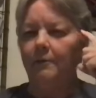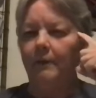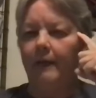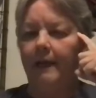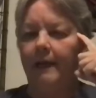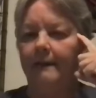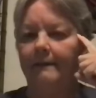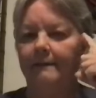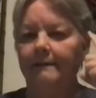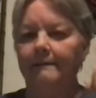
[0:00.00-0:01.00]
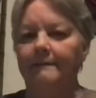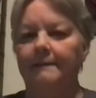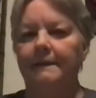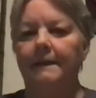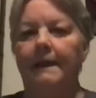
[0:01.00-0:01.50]
brain.
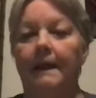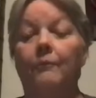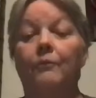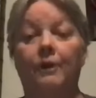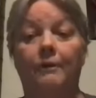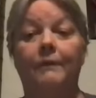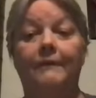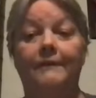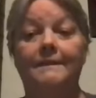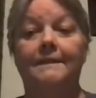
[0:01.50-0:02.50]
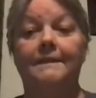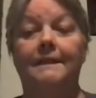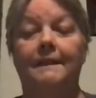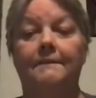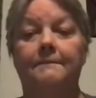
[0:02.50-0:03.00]
And we're going to revisit it.